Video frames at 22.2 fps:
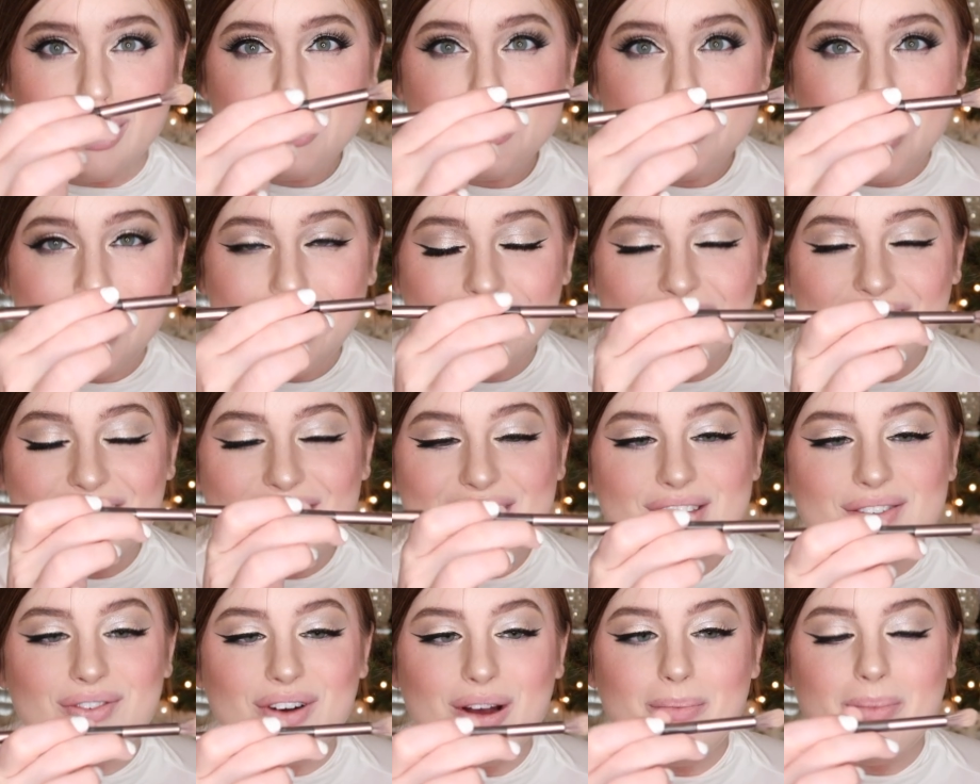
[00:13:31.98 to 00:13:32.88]
brush right here
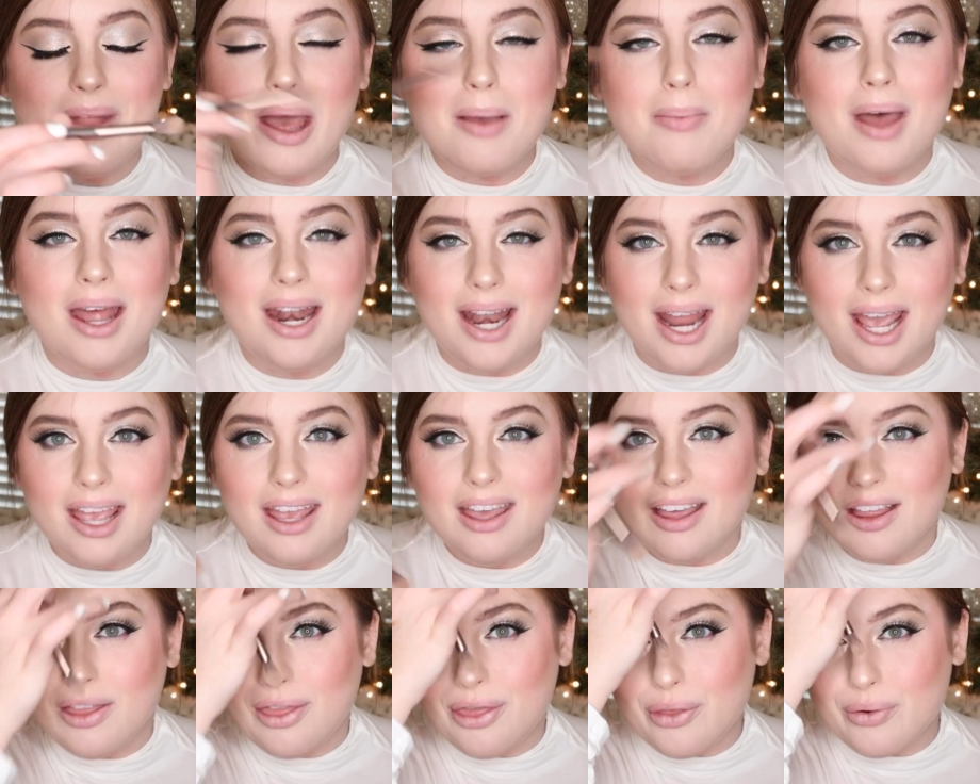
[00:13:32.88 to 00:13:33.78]
is from like my
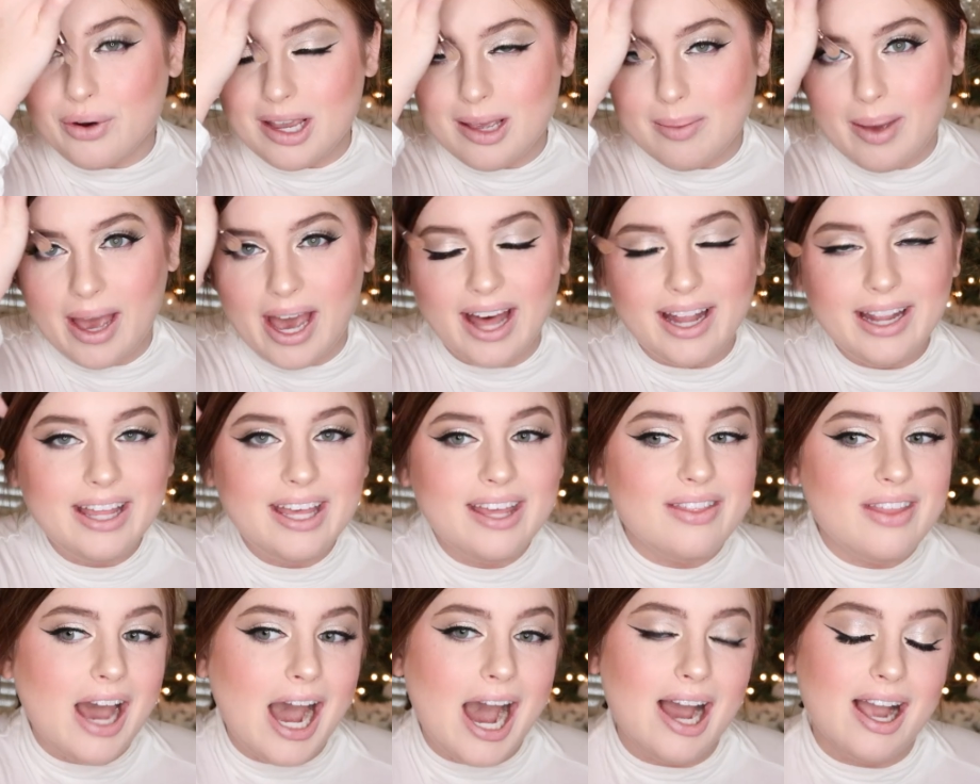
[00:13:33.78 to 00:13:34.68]
Naked 3
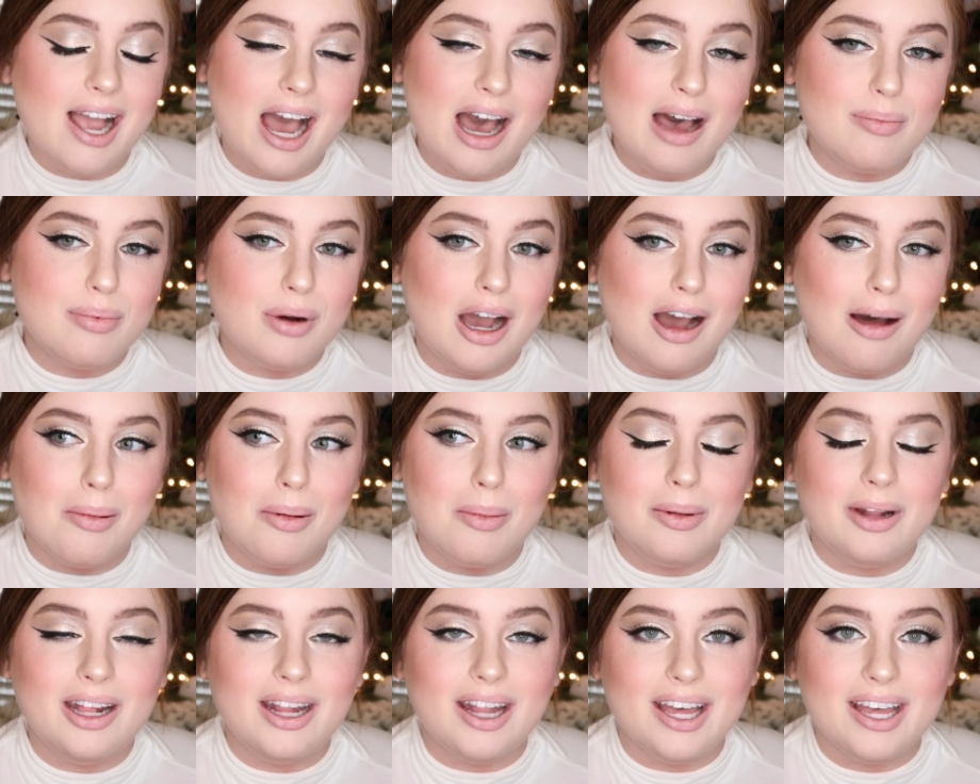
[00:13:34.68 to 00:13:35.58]
palette that I got
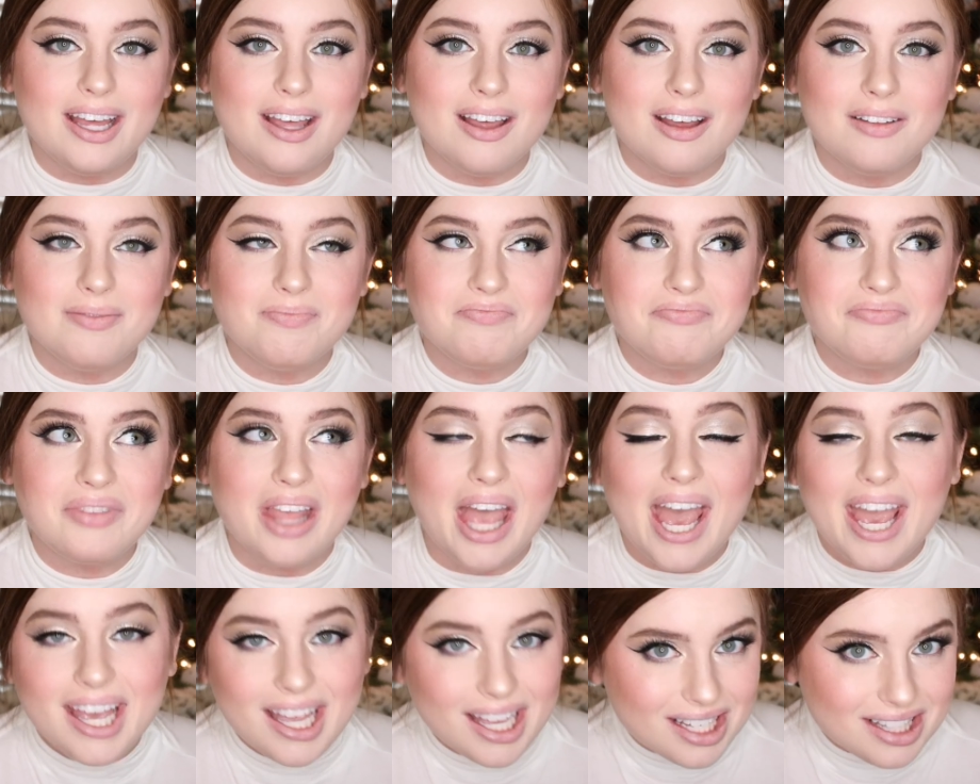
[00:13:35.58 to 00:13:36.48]
probably like
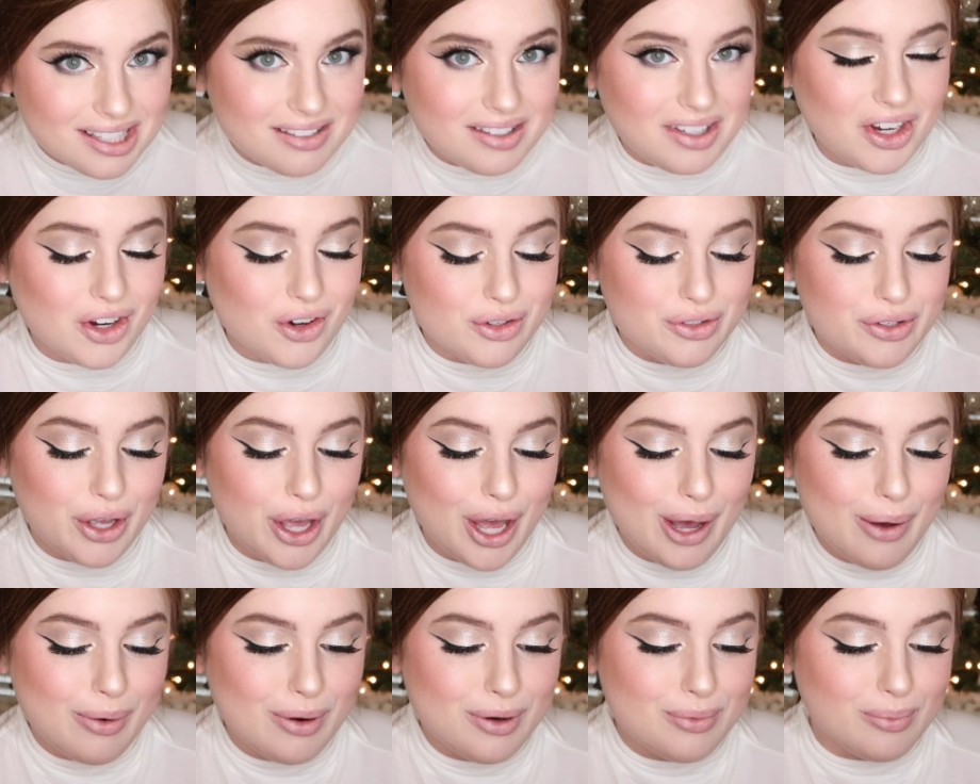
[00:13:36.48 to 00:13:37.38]
eight years
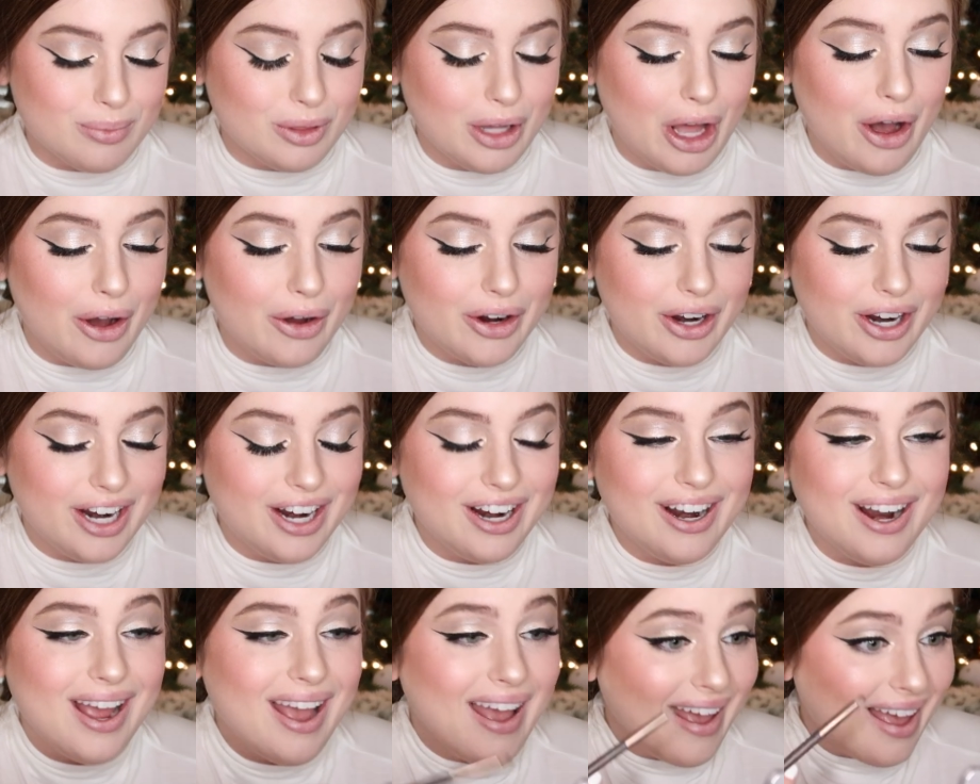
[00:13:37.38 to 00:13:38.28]
ago or
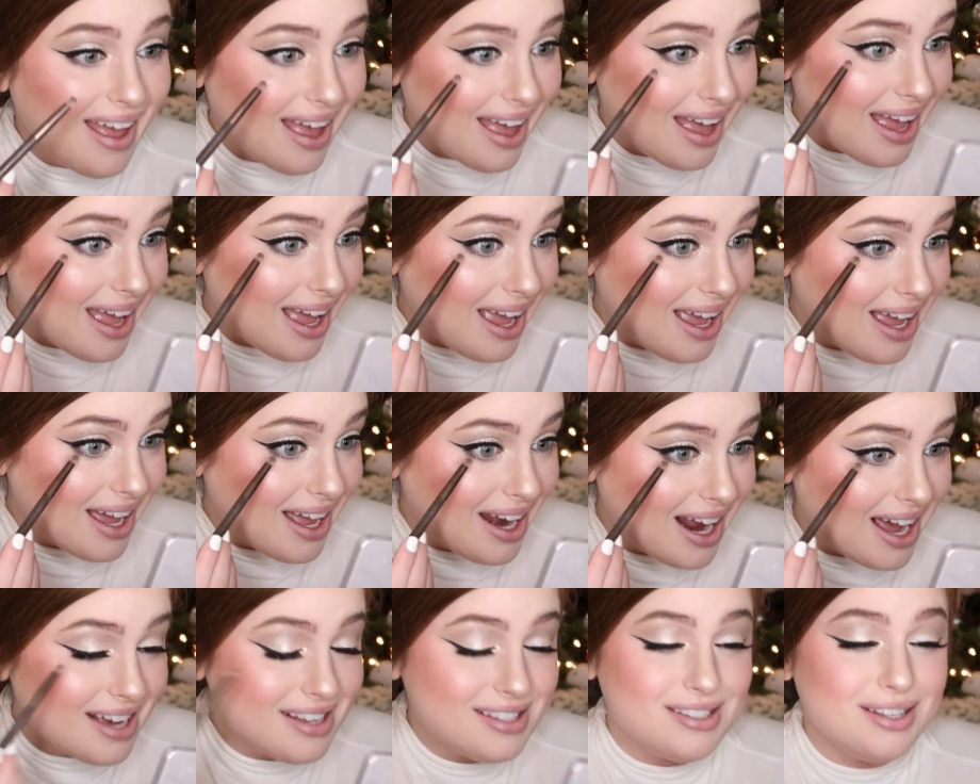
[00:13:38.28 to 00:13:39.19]
longer.
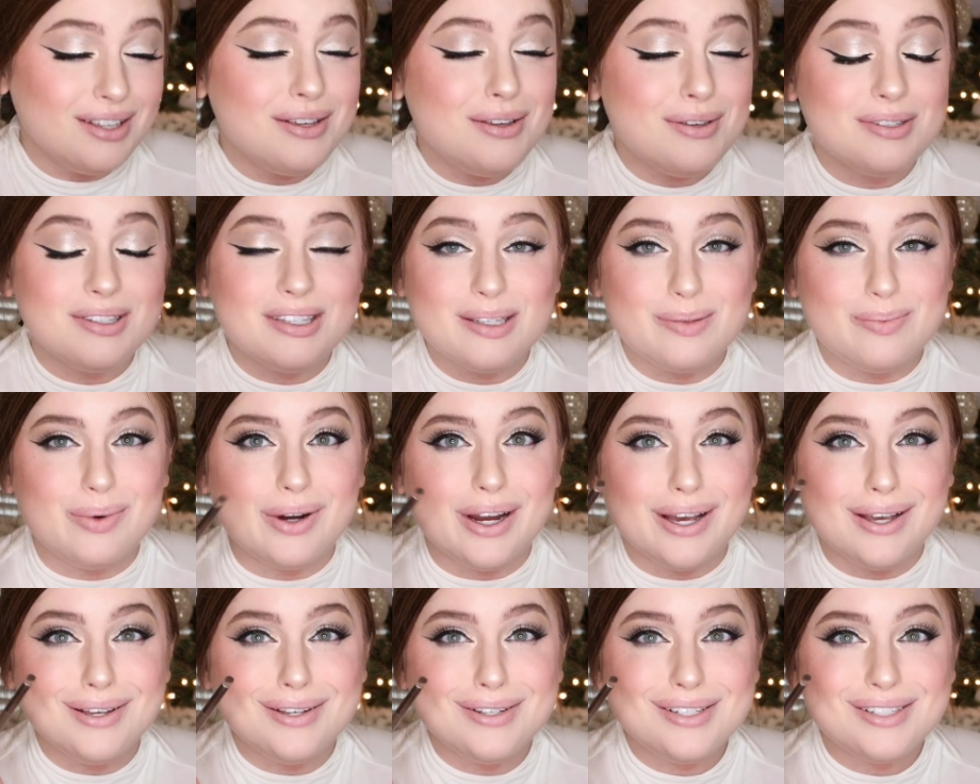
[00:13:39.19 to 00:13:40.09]
And I still use this
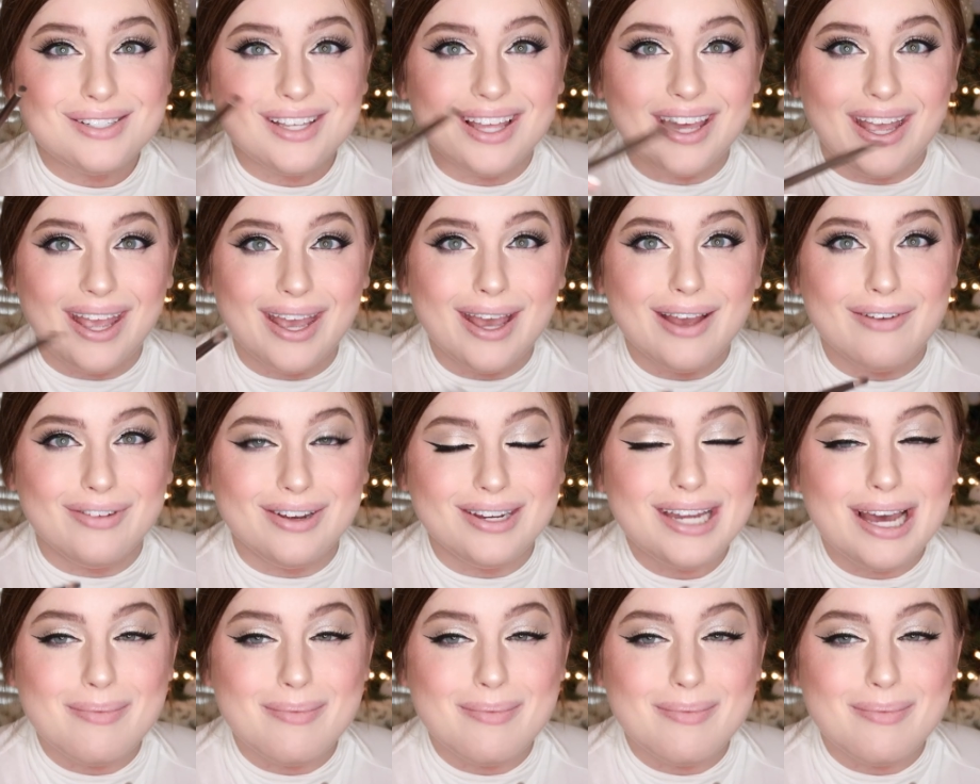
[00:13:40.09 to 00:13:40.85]
brush like every